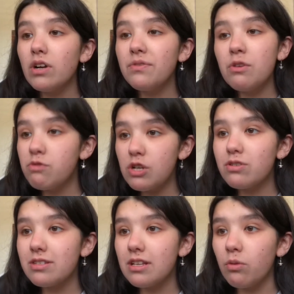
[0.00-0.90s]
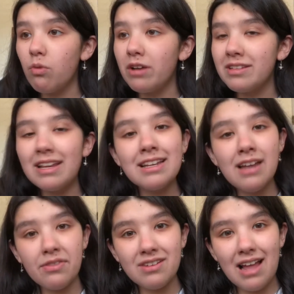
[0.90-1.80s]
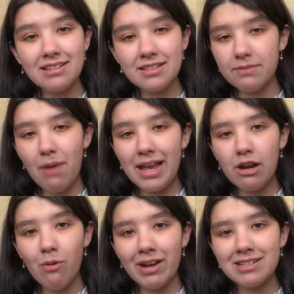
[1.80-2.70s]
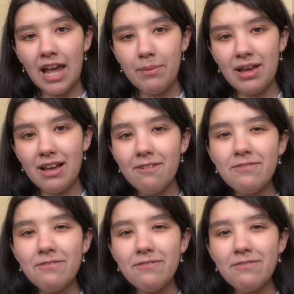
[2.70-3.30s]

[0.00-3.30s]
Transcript: if you do still want an in-depth analysis of My Hero Academia,